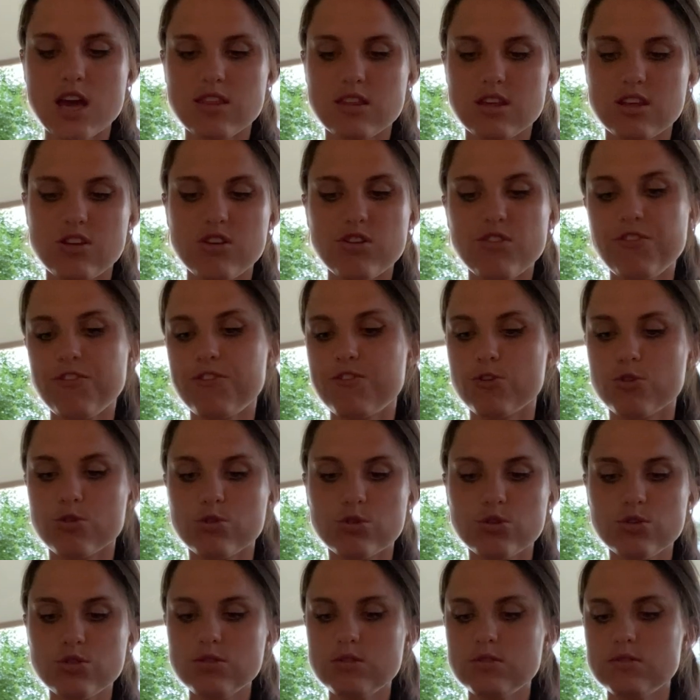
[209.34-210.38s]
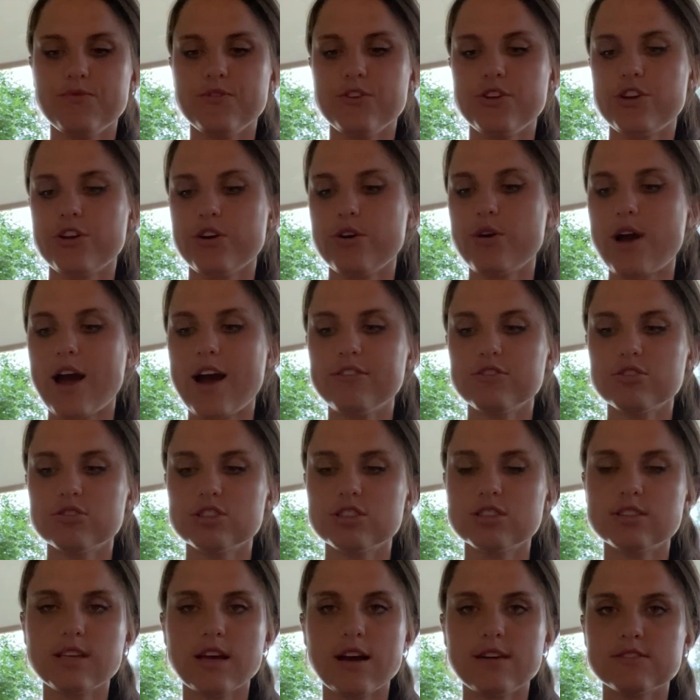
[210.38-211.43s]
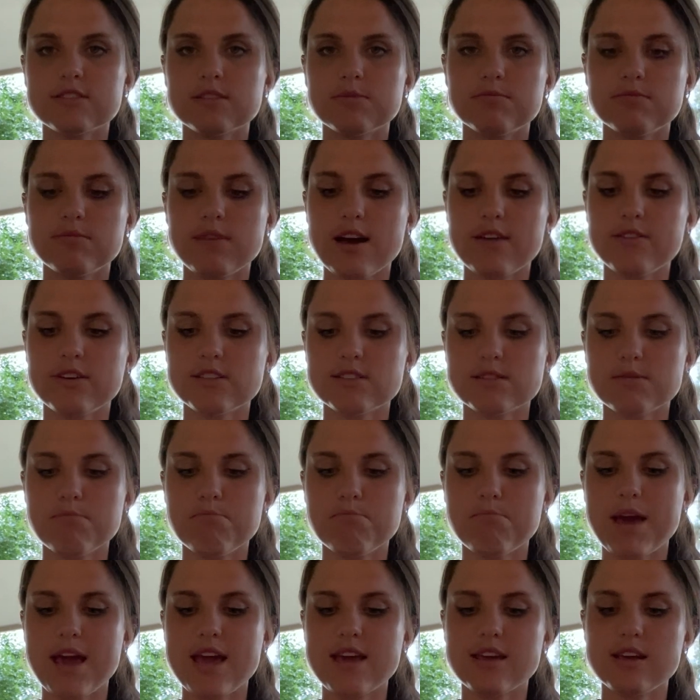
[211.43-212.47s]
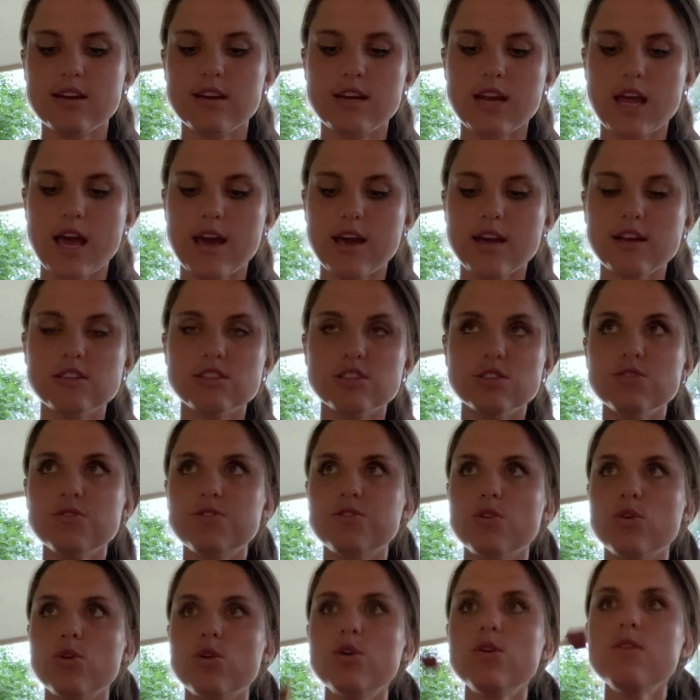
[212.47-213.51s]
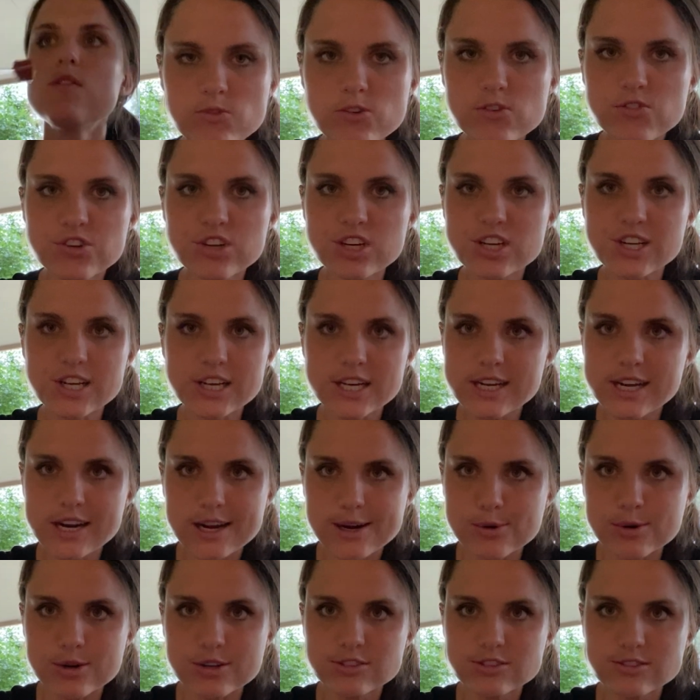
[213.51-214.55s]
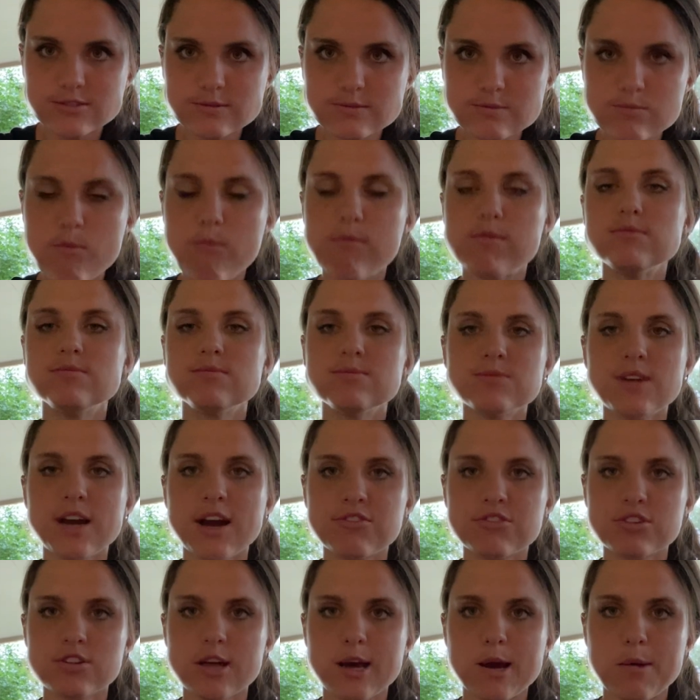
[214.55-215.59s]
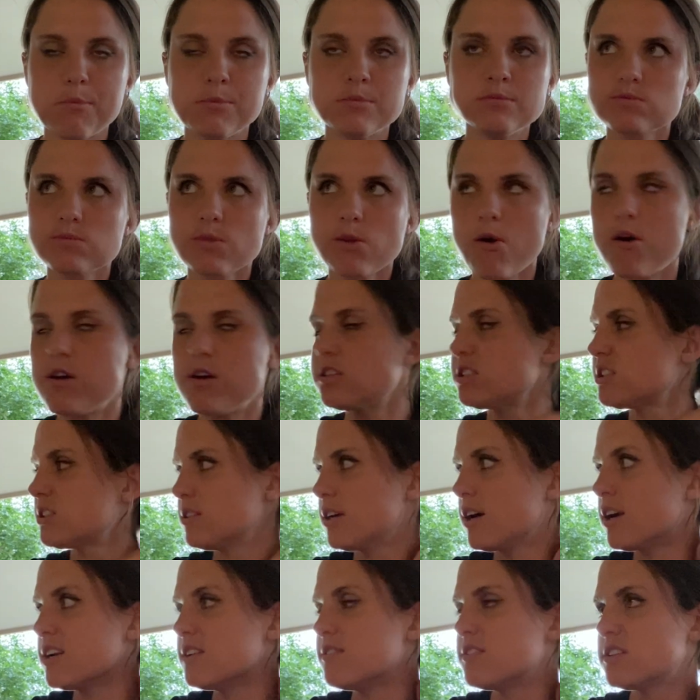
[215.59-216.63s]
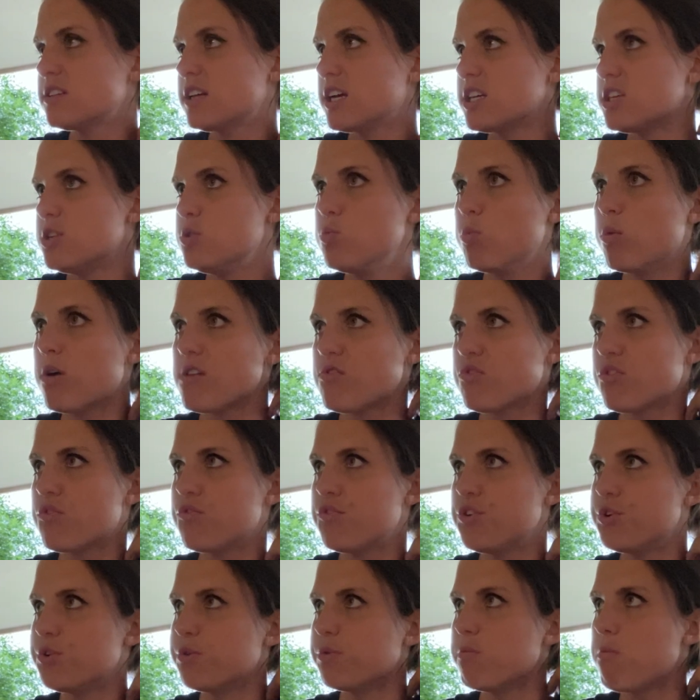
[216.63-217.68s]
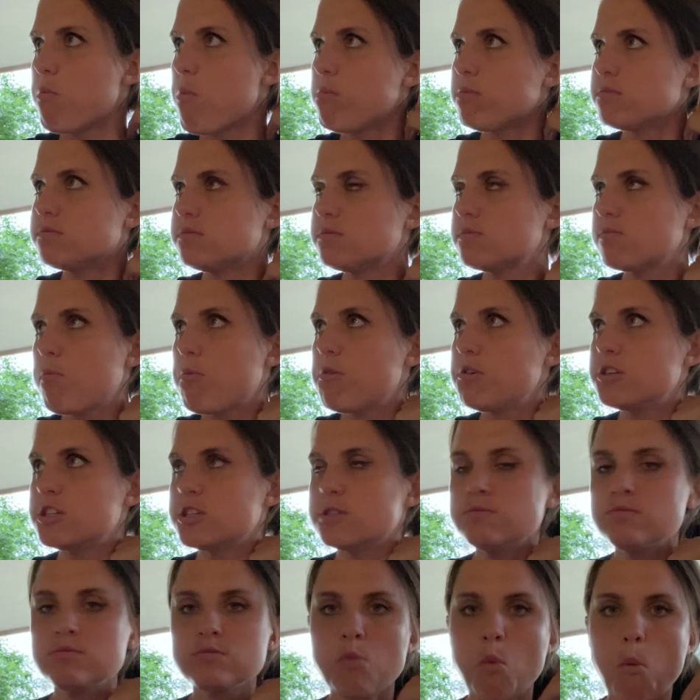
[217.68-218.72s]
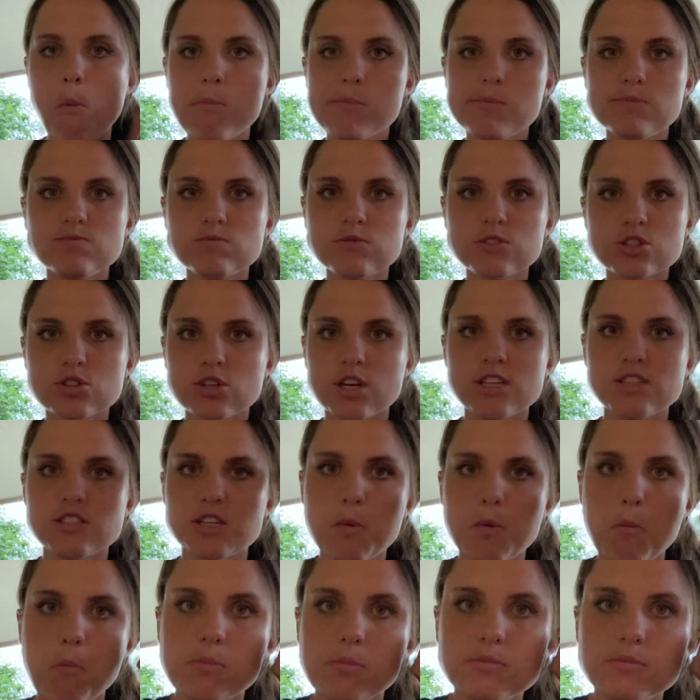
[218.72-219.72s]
then you're full, you know, after just have some having some bacon and eggs, you're full for like eight hours after that. And it's not even like you want the food, you know, it's crazy.